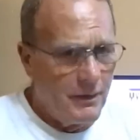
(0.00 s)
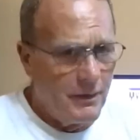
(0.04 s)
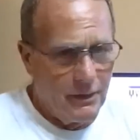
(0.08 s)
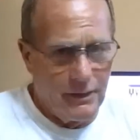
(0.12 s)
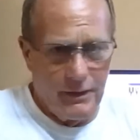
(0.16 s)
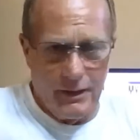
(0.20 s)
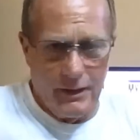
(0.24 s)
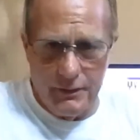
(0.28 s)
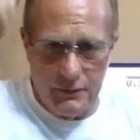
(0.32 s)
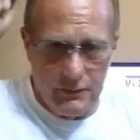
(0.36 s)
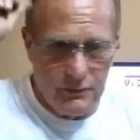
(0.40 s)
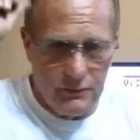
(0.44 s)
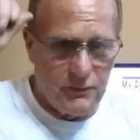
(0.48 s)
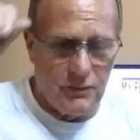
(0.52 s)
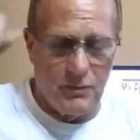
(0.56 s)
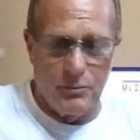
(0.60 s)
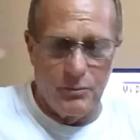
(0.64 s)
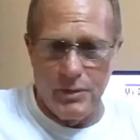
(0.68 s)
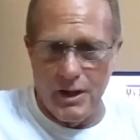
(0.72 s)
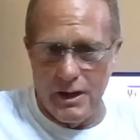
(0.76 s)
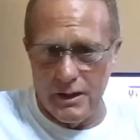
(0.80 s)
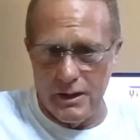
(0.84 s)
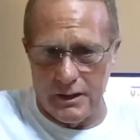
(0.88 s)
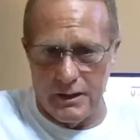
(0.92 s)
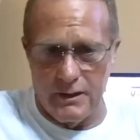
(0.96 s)
And they use the
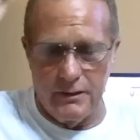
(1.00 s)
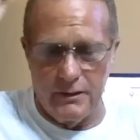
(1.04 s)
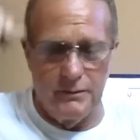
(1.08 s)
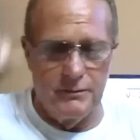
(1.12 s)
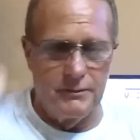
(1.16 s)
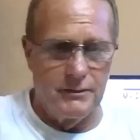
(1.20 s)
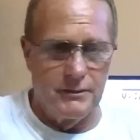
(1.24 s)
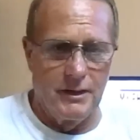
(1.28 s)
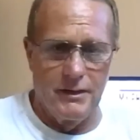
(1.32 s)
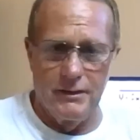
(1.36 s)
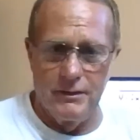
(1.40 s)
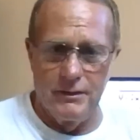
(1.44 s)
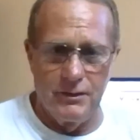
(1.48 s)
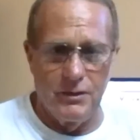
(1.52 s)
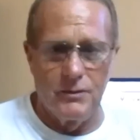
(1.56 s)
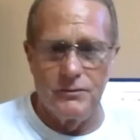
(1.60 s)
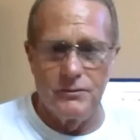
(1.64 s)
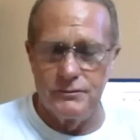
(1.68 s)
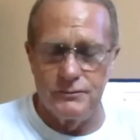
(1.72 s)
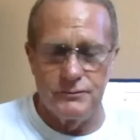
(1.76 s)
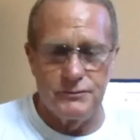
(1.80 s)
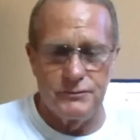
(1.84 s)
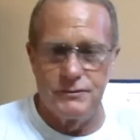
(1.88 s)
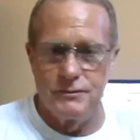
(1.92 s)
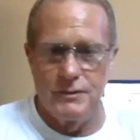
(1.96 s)
bucket. Now,
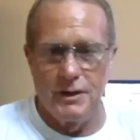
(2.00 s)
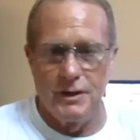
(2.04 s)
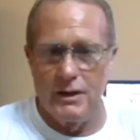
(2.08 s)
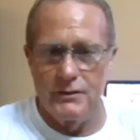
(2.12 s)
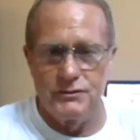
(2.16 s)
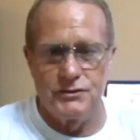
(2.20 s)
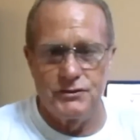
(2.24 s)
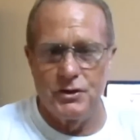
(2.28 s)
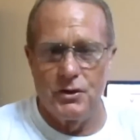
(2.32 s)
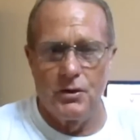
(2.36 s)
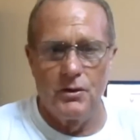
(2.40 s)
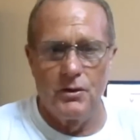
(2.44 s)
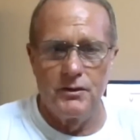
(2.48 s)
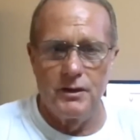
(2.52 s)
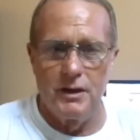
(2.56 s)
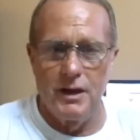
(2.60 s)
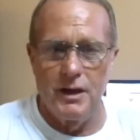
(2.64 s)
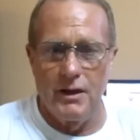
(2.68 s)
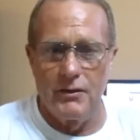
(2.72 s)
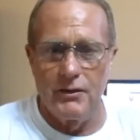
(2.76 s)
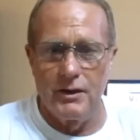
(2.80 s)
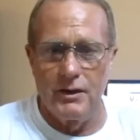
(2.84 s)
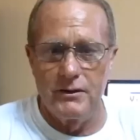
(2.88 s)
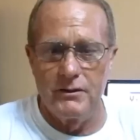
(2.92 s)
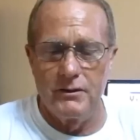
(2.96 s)
I'm not showing you
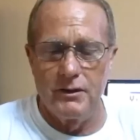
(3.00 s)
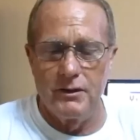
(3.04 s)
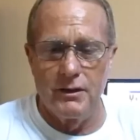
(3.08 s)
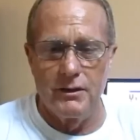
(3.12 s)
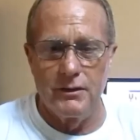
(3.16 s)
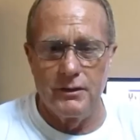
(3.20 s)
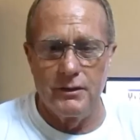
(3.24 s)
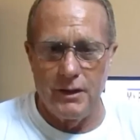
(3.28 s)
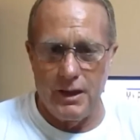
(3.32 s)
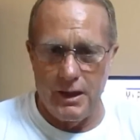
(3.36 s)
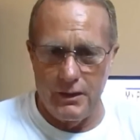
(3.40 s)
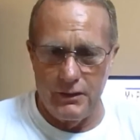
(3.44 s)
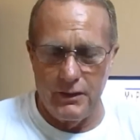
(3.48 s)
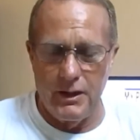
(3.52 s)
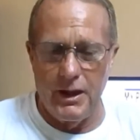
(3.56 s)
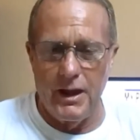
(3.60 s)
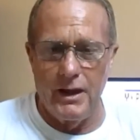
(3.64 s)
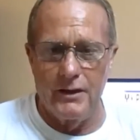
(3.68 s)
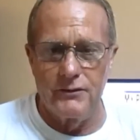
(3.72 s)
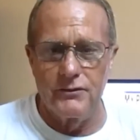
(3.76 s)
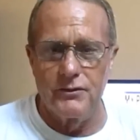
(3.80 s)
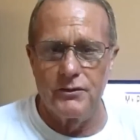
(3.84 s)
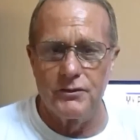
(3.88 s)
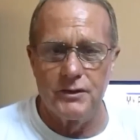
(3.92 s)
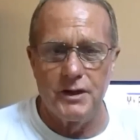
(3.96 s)
how the
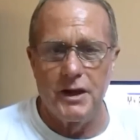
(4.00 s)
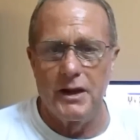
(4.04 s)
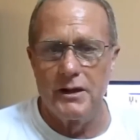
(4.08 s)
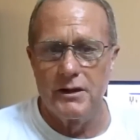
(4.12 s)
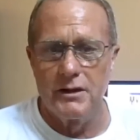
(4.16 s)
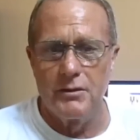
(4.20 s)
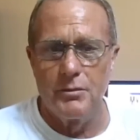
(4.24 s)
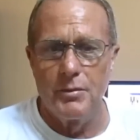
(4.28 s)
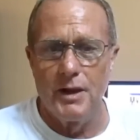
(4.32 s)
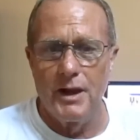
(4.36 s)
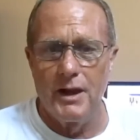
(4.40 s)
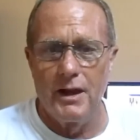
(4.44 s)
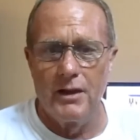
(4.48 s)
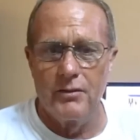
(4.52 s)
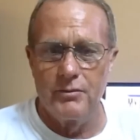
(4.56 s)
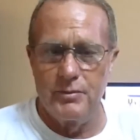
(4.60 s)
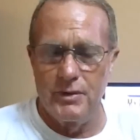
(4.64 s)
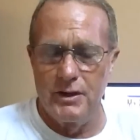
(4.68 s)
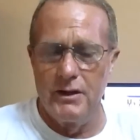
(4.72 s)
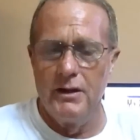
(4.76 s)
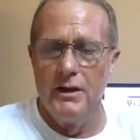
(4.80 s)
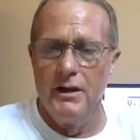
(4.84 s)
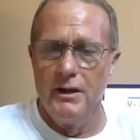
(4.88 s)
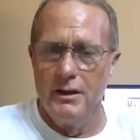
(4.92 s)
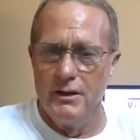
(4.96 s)
actual taking a bath,
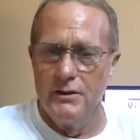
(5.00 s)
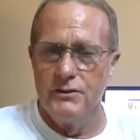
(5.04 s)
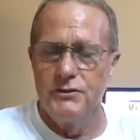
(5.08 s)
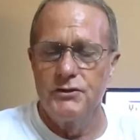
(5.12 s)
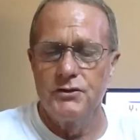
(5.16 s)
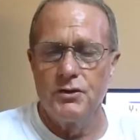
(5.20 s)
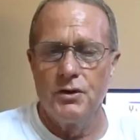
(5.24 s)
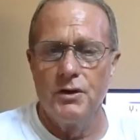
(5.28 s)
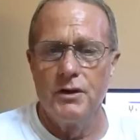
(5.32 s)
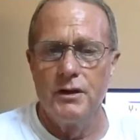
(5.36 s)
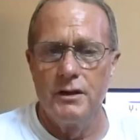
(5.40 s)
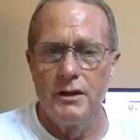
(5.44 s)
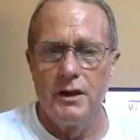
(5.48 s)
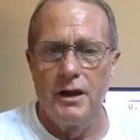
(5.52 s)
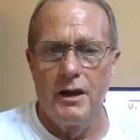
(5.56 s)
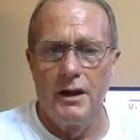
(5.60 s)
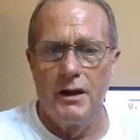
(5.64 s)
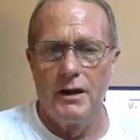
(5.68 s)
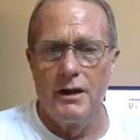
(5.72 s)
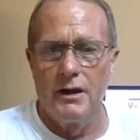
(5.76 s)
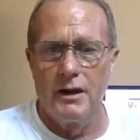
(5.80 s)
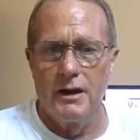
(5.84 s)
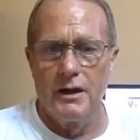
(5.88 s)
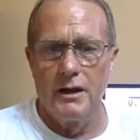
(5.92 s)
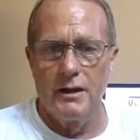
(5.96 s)
but show you in the
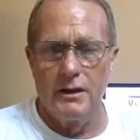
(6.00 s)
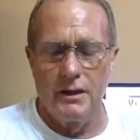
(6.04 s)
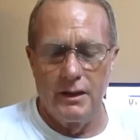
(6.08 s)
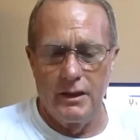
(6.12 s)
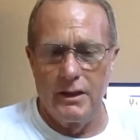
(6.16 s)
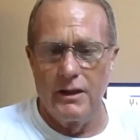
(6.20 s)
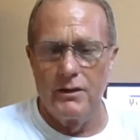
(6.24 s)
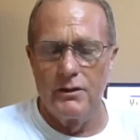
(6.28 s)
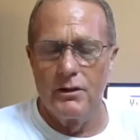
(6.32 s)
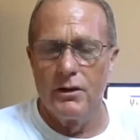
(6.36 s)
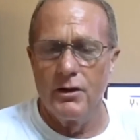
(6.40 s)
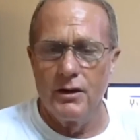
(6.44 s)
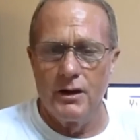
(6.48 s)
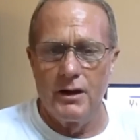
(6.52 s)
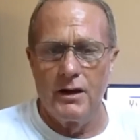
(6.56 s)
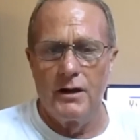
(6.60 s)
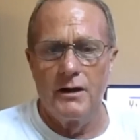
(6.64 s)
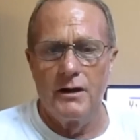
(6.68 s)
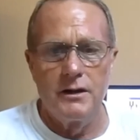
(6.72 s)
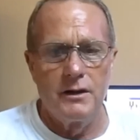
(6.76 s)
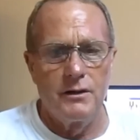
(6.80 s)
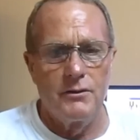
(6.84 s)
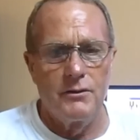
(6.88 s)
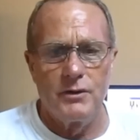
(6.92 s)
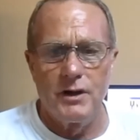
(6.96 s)
area, and that little
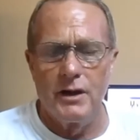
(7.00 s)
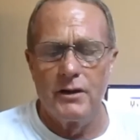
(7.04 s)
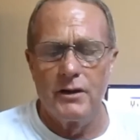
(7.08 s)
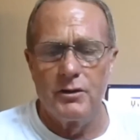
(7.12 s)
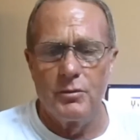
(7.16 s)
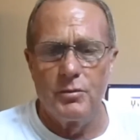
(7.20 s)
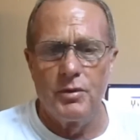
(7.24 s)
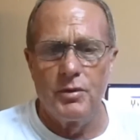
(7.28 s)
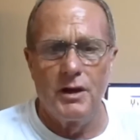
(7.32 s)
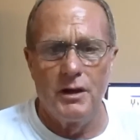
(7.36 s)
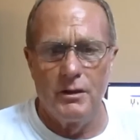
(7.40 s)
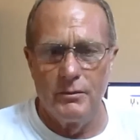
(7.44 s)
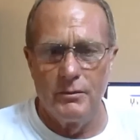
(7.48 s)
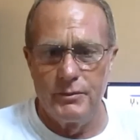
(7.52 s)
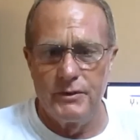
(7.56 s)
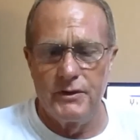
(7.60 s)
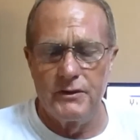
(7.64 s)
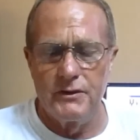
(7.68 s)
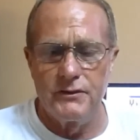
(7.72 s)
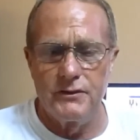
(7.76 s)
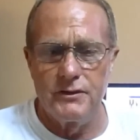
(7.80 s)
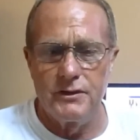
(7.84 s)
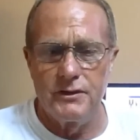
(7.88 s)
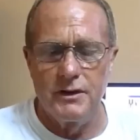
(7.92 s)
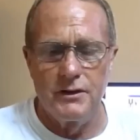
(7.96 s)
area around the pump
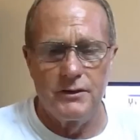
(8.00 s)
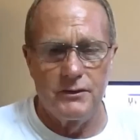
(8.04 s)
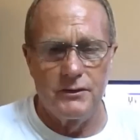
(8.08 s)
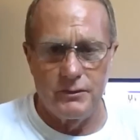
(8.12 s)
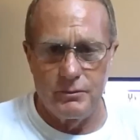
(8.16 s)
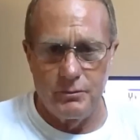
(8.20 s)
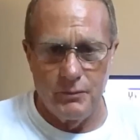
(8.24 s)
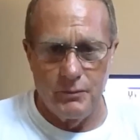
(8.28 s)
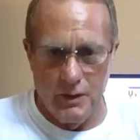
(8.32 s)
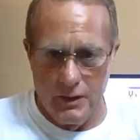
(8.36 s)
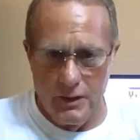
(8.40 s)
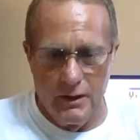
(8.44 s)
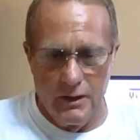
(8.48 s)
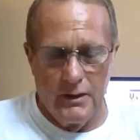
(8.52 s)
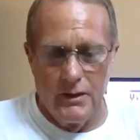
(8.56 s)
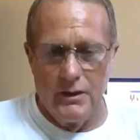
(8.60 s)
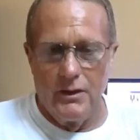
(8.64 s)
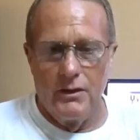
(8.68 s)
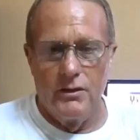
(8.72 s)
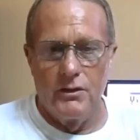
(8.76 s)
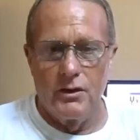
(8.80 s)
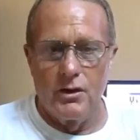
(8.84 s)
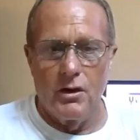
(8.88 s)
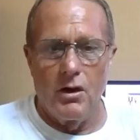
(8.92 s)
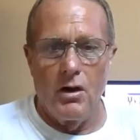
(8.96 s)
is
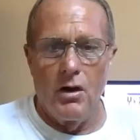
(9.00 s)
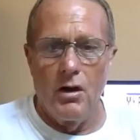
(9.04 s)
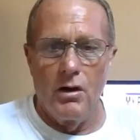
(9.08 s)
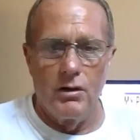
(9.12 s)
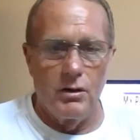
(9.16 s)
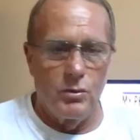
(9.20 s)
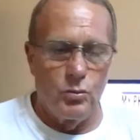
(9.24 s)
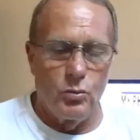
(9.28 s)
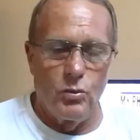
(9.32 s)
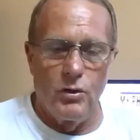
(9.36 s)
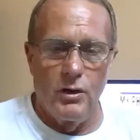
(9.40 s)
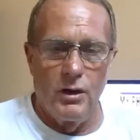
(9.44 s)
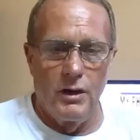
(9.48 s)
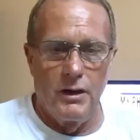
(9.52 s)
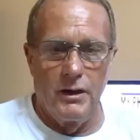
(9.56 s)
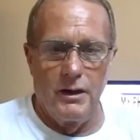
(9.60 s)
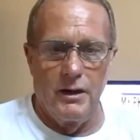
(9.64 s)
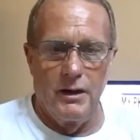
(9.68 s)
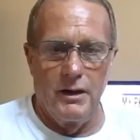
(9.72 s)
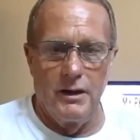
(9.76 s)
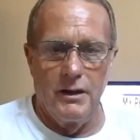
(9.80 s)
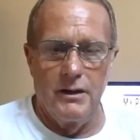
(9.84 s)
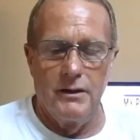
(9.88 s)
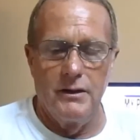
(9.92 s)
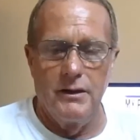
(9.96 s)
they're all in one
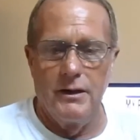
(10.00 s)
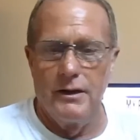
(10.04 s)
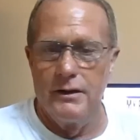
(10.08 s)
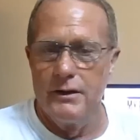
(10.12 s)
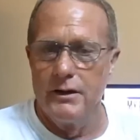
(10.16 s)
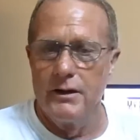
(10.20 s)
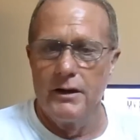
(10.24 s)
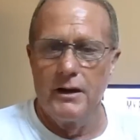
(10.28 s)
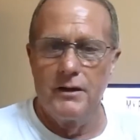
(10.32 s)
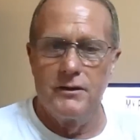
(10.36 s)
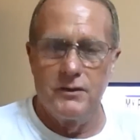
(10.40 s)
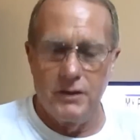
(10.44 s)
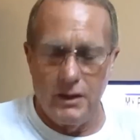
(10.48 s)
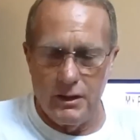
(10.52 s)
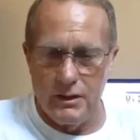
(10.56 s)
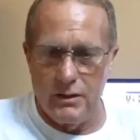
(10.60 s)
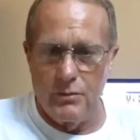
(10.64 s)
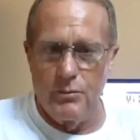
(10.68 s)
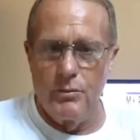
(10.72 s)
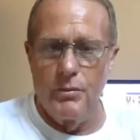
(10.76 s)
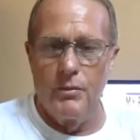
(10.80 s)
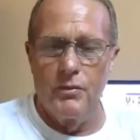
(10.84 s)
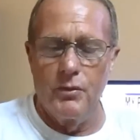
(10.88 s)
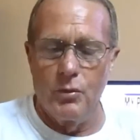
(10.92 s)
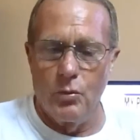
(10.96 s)
area, and then they take
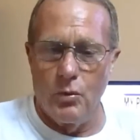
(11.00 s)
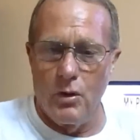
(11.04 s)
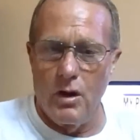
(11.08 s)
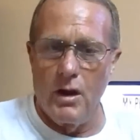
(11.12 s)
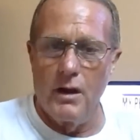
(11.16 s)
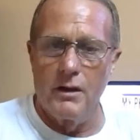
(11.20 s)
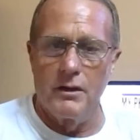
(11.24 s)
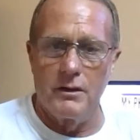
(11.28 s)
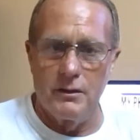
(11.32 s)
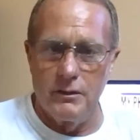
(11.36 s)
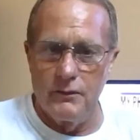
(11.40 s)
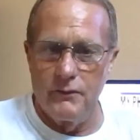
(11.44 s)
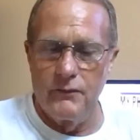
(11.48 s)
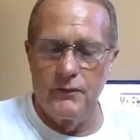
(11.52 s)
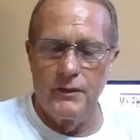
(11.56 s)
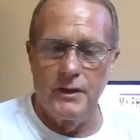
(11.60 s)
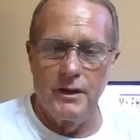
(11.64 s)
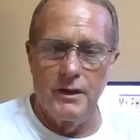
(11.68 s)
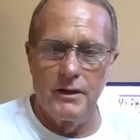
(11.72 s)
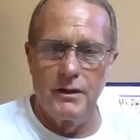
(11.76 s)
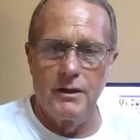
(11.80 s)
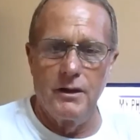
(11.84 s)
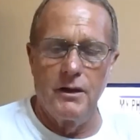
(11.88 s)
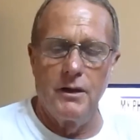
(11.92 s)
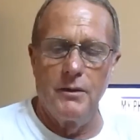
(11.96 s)
the water and
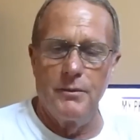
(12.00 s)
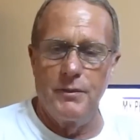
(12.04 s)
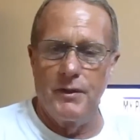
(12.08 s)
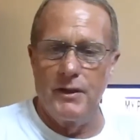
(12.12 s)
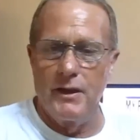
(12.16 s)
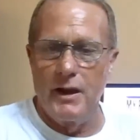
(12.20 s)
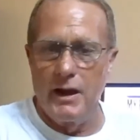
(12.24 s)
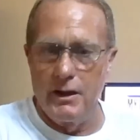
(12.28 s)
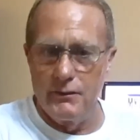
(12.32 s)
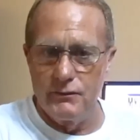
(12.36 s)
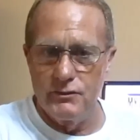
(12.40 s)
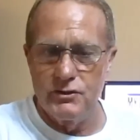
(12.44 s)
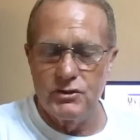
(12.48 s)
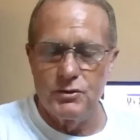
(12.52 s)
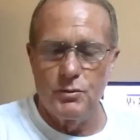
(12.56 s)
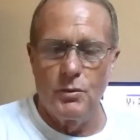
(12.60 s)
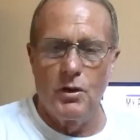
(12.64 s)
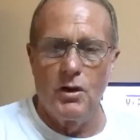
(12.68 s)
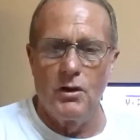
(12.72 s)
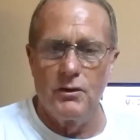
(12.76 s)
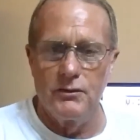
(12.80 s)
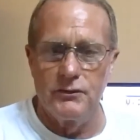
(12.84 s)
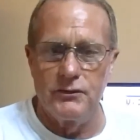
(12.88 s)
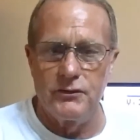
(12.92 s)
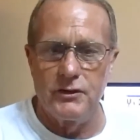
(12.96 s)
fill it up, and they have a
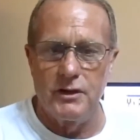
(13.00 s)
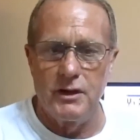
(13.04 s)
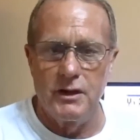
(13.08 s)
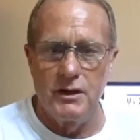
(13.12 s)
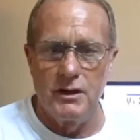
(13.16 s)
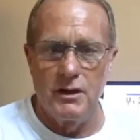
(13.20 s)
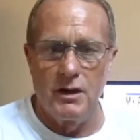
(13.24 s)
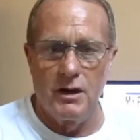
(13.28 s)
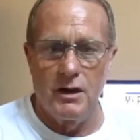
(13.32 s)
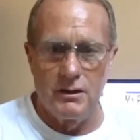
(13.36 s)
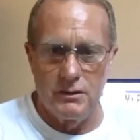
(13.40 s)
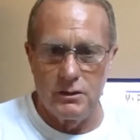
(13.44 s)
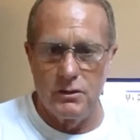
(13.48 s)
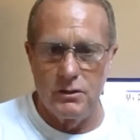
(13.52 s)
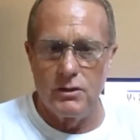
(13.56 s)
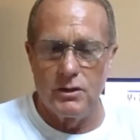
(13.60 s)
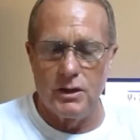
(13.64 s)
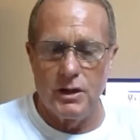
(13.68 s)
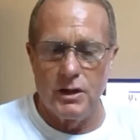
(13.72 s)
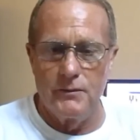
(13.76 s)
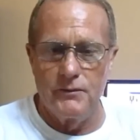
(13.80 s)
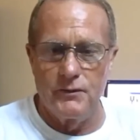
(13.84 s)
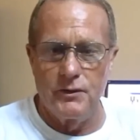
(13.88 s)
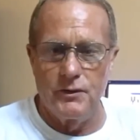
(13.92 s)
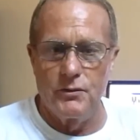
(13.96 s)
small CR, a little
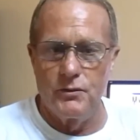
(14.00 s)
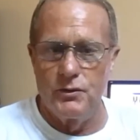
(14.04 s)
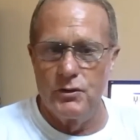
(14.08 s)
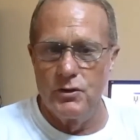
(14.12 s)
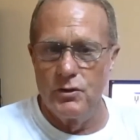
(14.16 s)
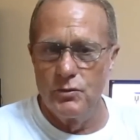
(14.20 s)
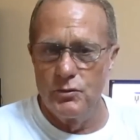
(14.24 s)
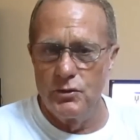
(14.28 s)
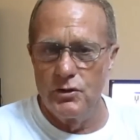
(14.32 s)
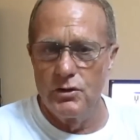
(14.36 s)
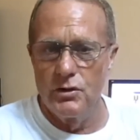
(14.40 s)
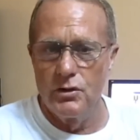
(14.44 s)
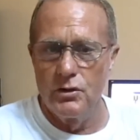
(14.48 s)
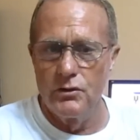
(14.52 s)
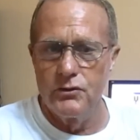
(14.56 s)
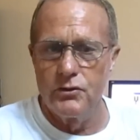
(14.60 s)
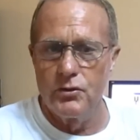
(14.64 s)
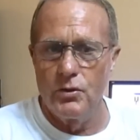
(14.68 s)
comfort room or a little